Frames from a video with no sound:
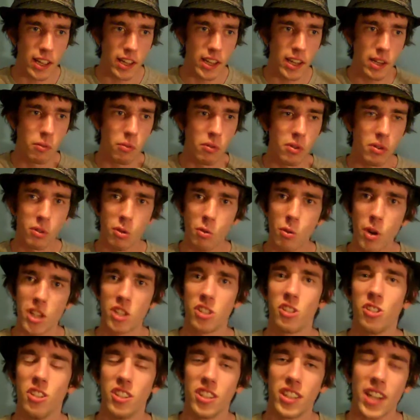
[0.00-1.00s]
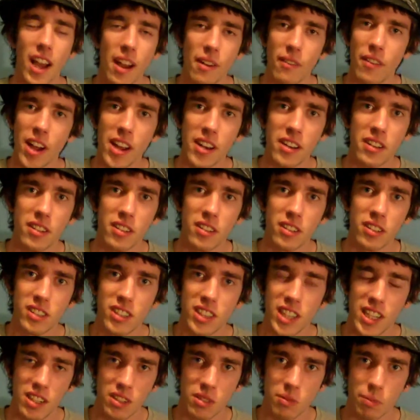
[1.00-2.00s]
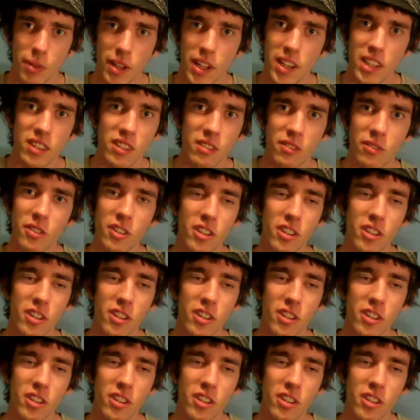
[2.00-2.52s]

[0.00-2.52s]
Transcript: it were questions I've had since playing the